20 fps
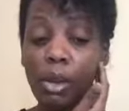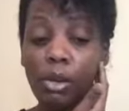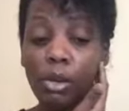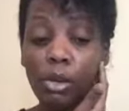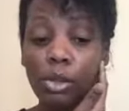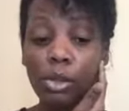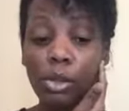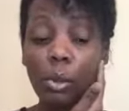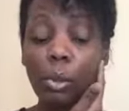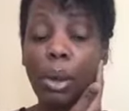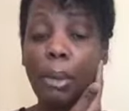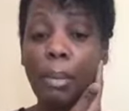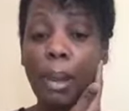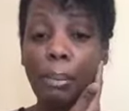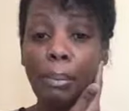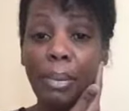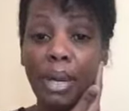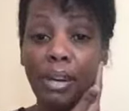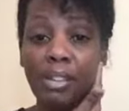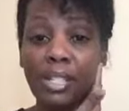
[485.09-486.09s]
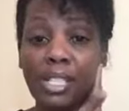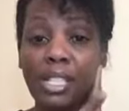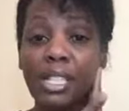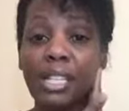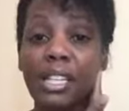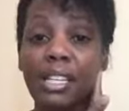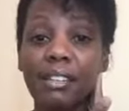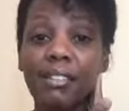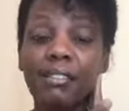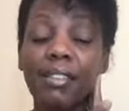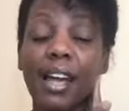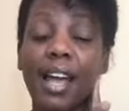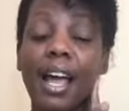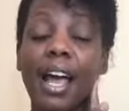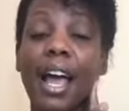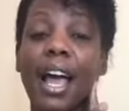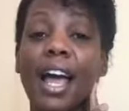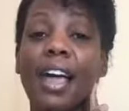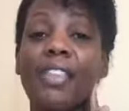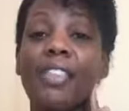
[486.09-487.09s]
close to where my parents live,
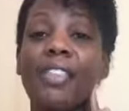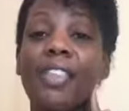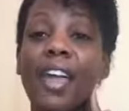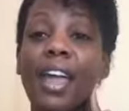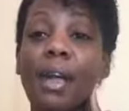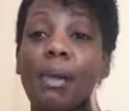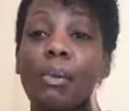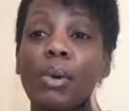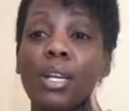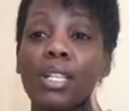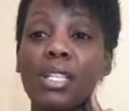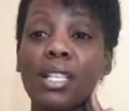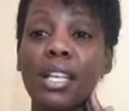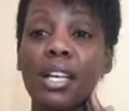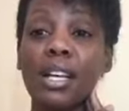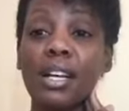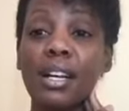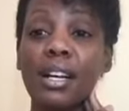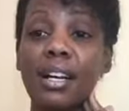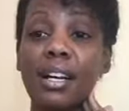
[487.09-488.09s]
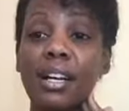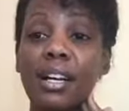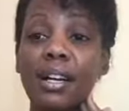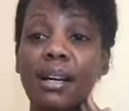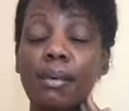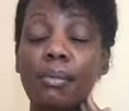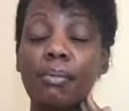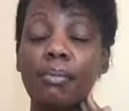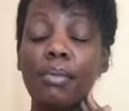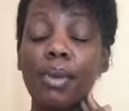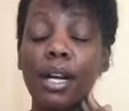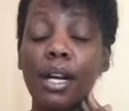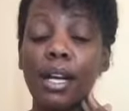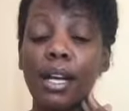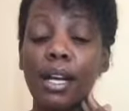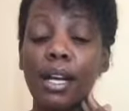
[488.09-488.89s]
there was a, um,